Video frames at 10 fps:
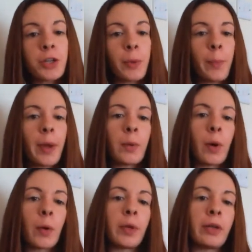So it
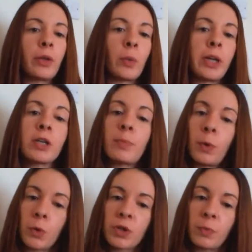will be that we
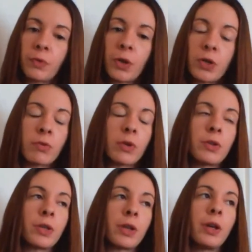explore some of those
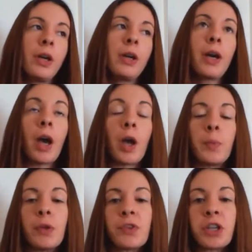routes that
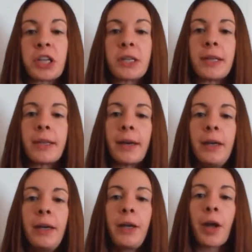you suggested
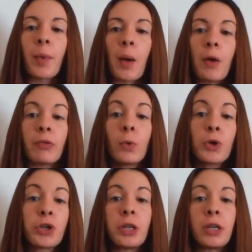there. However,
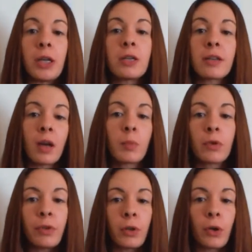fortunately, some
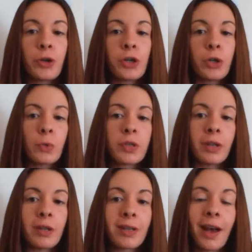of the longitudinal
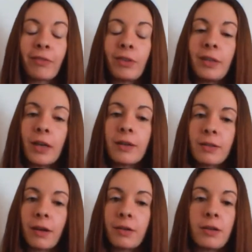studies haven't yet
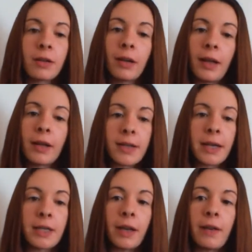started to collect
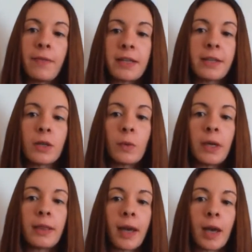data, and they're still
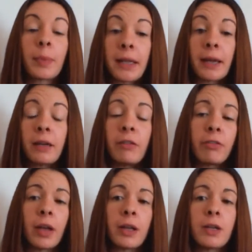in that planning
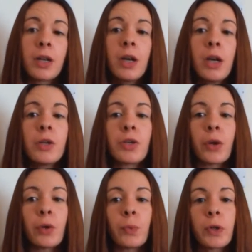phase.
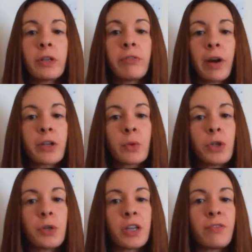So what advice
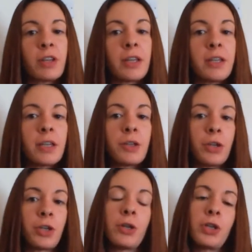would you give to these
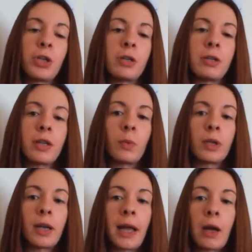institutions that
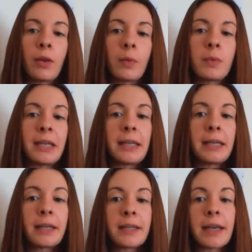would allow them to
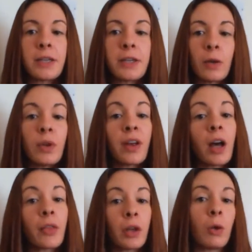link data with
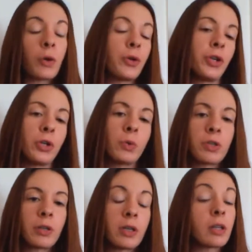other longitudinal
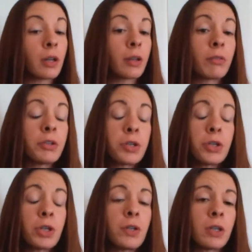studies and other
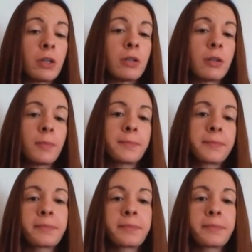institutions?